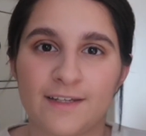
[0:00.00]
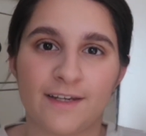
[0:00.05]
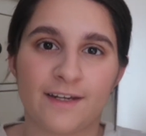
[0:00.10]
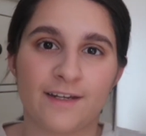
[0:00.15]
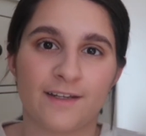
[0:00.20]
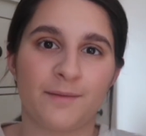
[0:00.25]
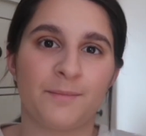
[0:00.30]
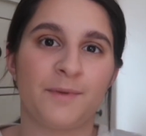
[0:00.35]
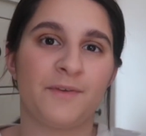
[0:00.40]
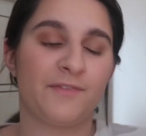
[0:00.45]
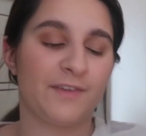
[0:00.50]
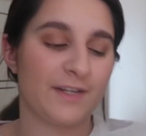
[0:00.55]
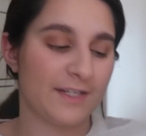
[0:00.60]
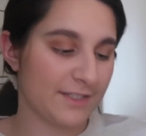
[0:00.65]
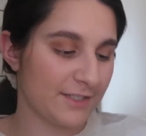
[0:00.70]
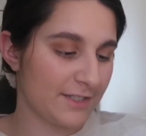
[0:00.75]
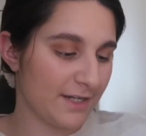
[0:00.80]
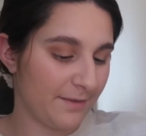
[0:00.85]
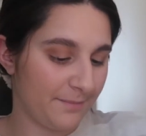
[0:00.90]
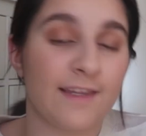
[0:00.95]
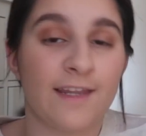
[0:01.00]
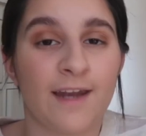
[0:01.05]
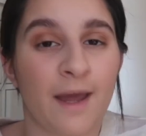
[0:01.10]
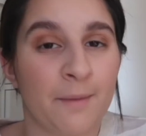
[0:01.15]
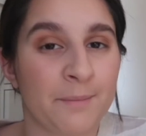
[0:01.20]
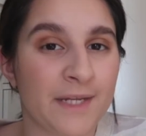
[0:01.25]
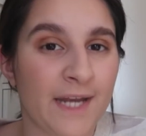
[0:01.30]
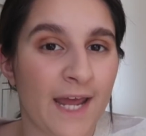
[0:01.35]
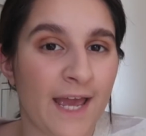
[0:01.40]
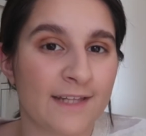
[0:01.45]
Here, let me finish up. And then
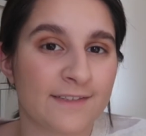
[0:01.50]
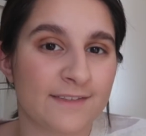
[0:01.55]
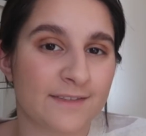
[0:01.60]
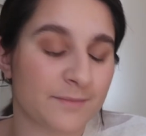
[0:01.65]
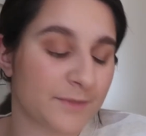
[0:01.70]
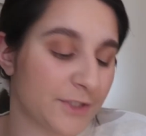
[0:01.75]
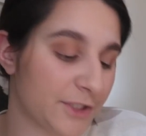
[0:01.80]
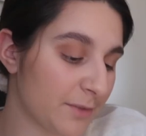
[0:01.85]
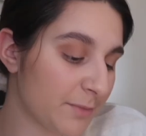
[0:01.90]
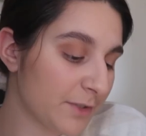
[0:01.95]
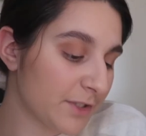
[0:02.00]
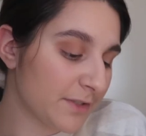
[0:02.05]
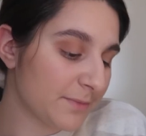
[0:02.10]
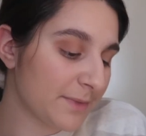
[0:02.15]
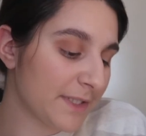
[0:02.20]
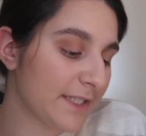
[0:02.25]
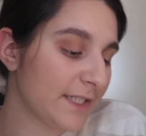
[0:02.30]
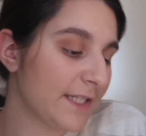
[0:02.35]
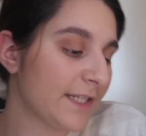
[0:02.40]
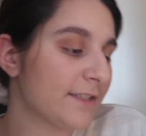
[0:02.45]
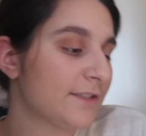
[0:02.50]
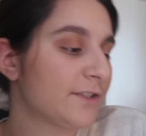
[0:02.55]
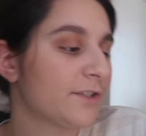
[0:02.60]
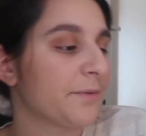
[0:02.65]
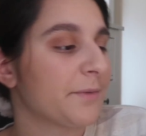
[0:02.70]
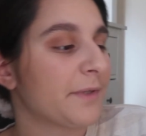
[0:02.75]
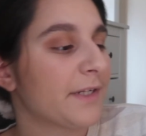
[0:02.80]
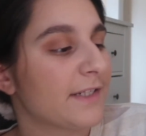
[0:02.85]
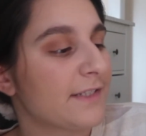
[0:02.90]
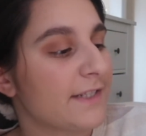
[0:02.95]
I'm going to add some shimmer to my lid, so
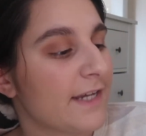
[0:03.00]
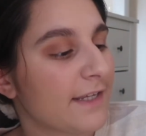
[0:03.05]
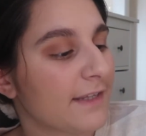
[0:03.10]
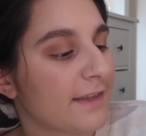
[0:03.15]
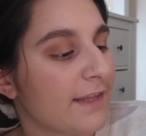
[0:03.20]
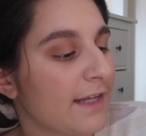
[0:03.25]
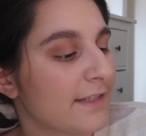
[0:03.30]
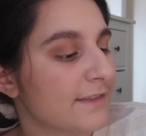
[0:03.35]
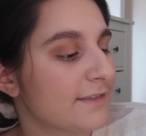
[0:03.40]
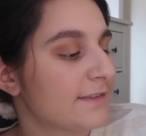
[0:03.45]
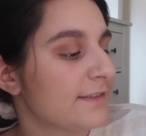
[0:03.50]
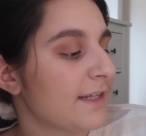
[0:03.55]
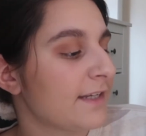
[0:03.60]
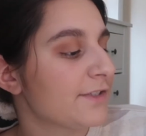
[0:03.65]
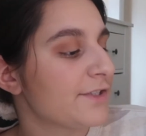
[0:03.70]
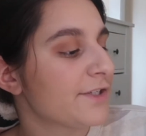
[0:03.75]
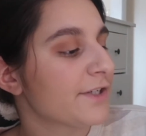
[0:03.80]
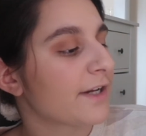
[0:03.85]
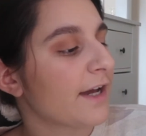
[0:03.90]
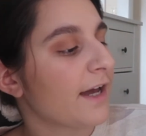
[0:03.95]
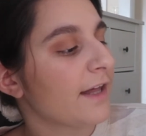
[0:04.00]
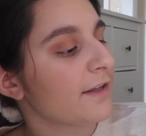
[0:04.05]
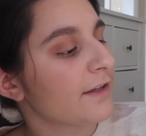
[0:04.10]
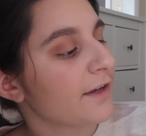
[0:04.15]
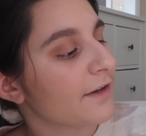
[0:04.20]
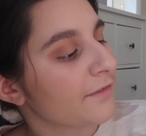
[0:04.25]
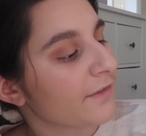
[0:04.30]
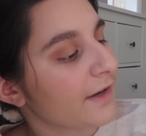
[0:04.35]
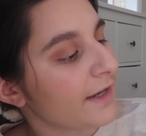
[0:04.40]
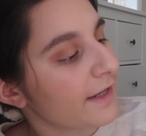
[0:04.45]
I'm going to take that center
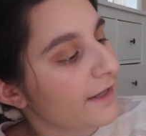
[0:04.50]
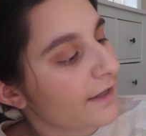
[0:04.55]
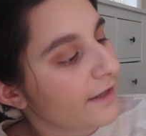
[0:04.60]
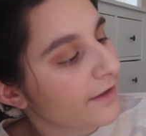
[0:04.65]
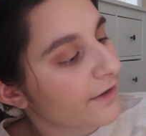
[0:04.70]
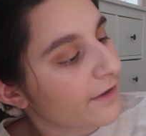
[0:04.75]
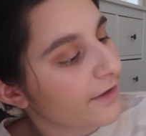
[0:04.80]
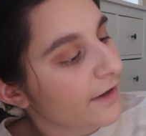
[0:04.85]
color right here,